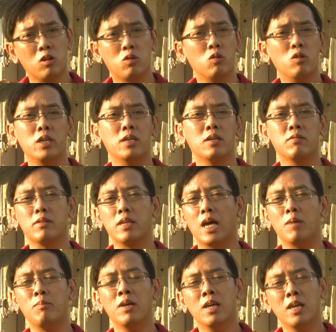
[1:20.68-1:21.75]
or two years'
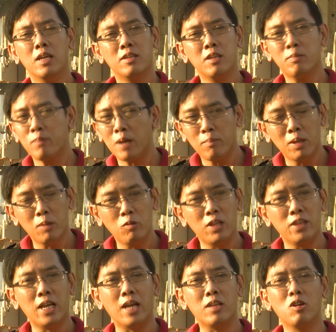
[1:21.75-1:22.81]
time. This problem
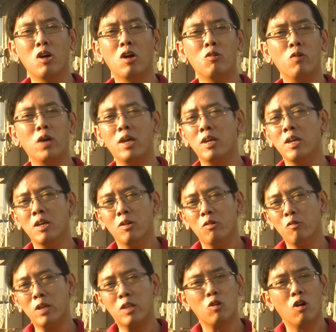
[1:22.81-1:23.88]
will not go away
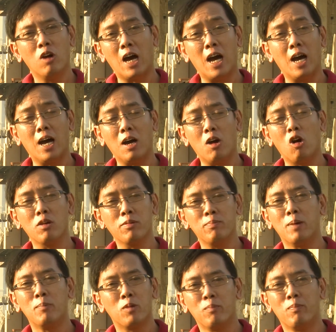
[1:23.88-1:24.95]
with uh,
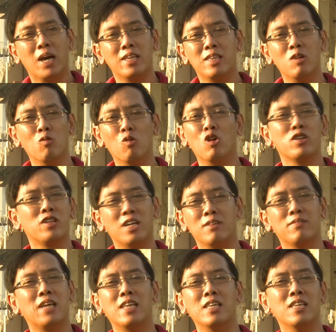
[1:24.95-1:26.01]
Oxfam providing
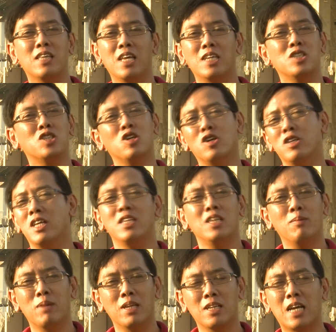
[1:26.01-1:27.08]
water, sanitation,
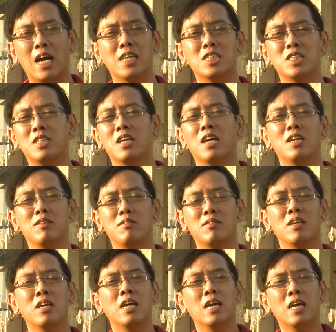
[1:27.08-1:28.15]
and even cash
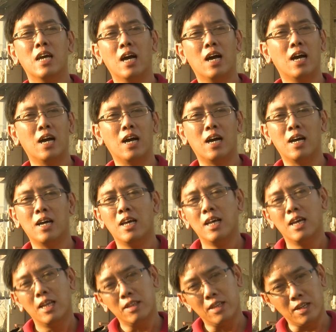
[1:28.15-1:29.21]
grants. Uh,
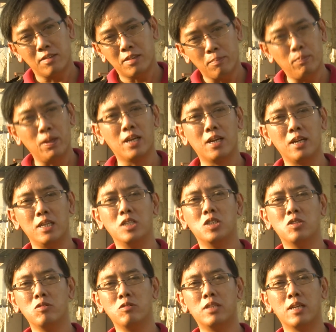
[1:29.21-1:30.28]
there's a bigger
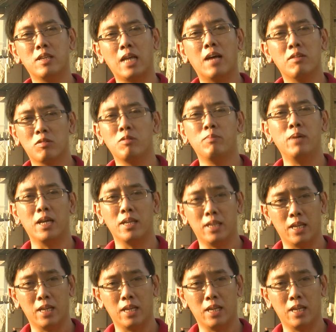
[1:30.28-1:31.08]
issue that has to be